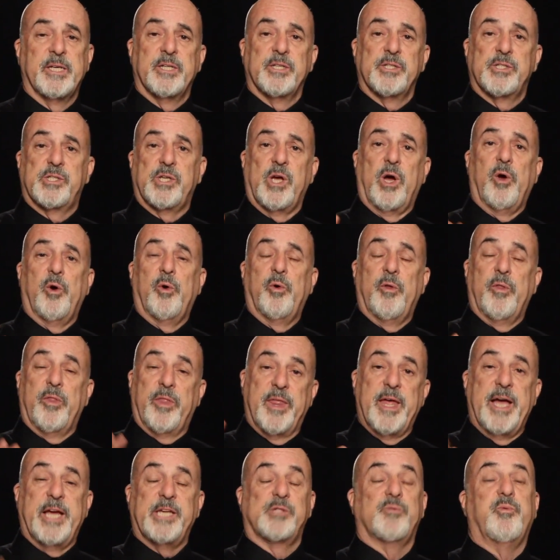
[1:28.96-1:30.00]
So
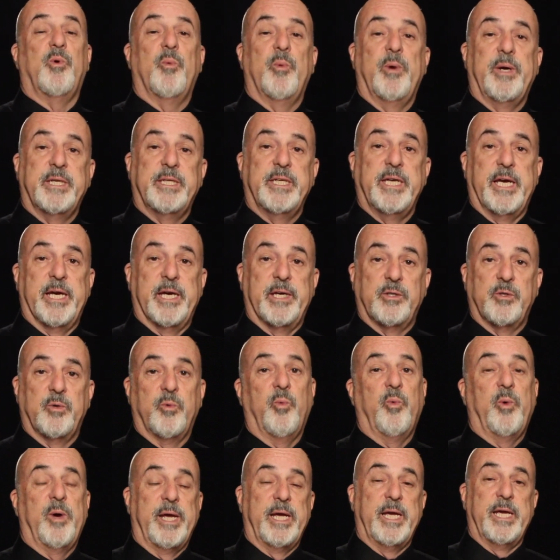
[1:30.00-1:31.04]
that's what we did.
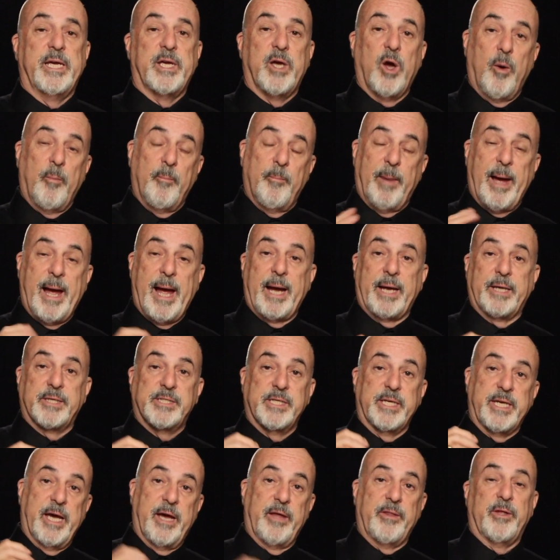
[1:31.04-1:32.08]
We got back
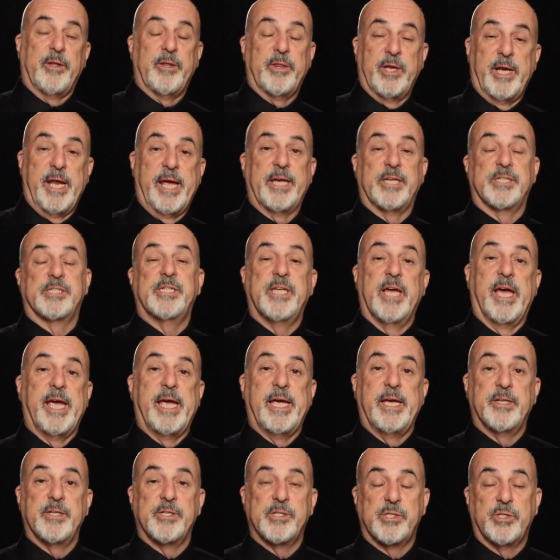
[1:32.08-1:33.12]
together the next
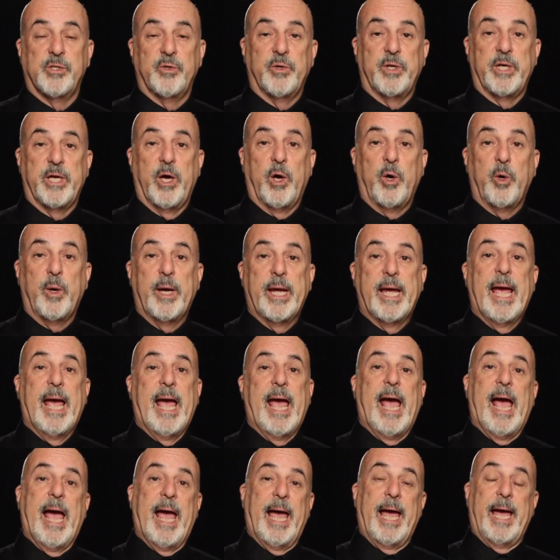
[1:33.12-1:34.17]
day in the studio,
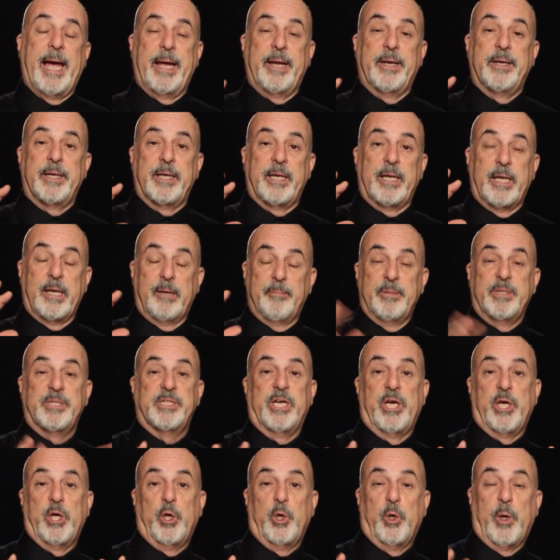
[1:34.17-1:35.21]
and let me
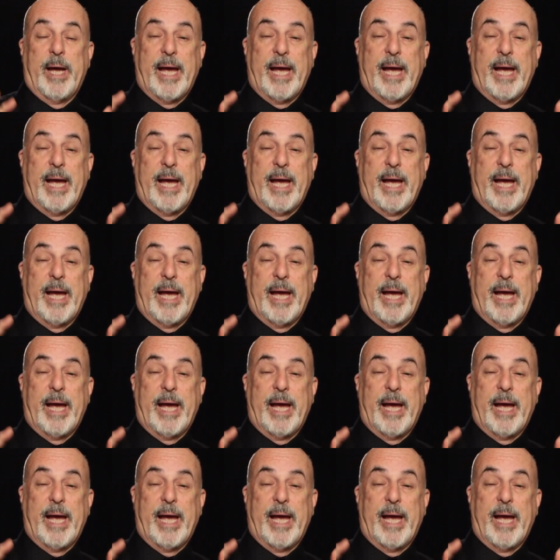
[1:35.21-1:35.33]
tell you